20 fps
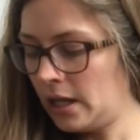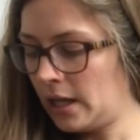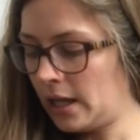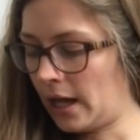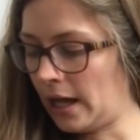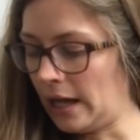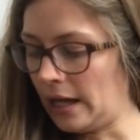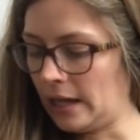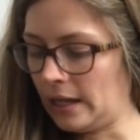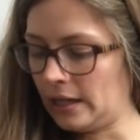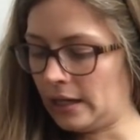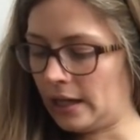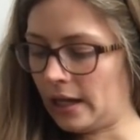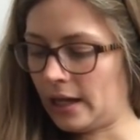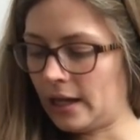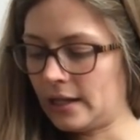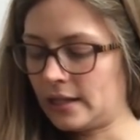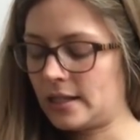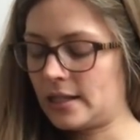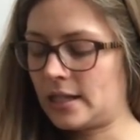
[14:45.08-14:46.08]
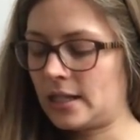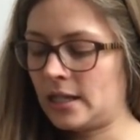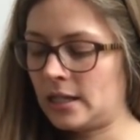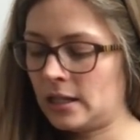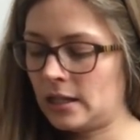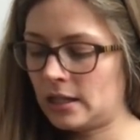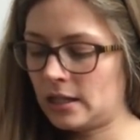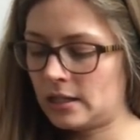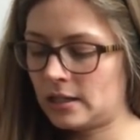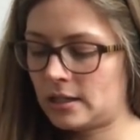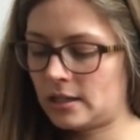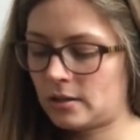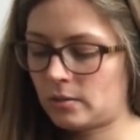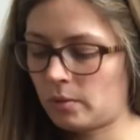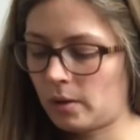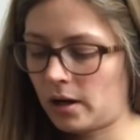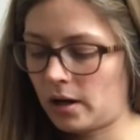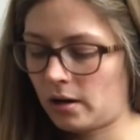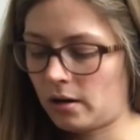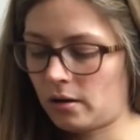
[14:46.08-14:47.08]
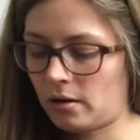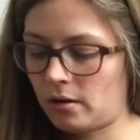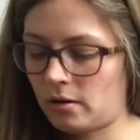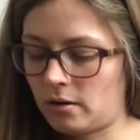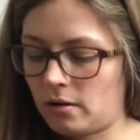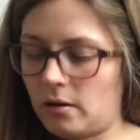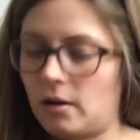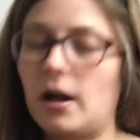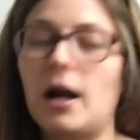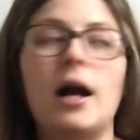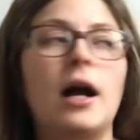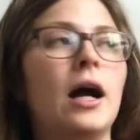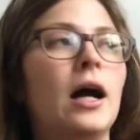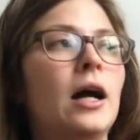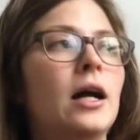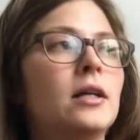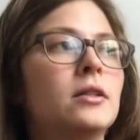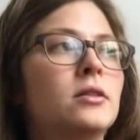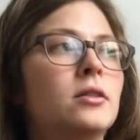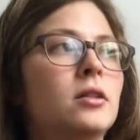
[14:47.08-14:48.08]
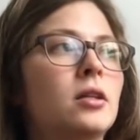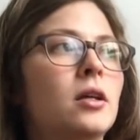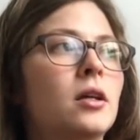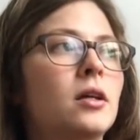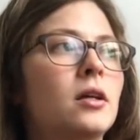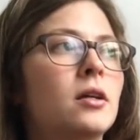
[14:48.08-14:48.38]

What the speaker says: And I had seen this sweater at